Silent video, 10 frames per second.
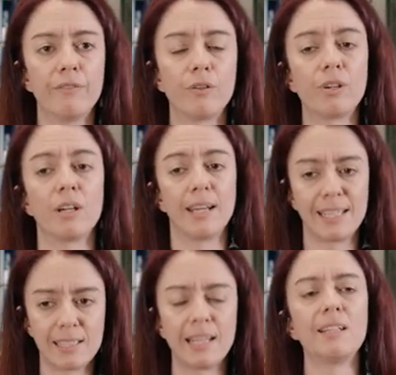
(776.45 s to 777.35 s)
for
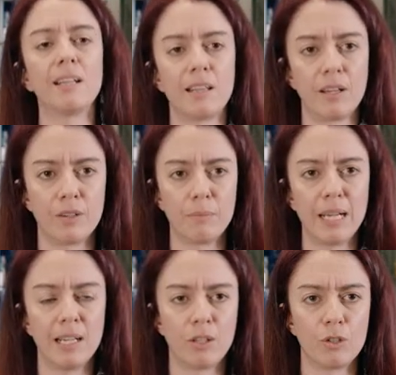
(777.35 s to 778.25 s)
extending their
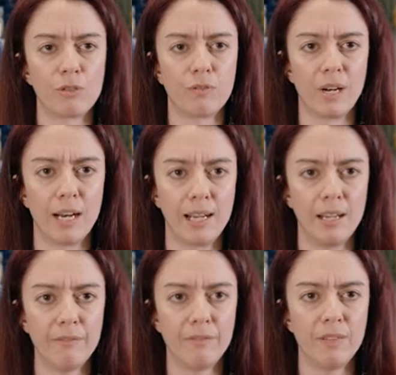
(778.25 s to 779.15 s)
remaining useful life.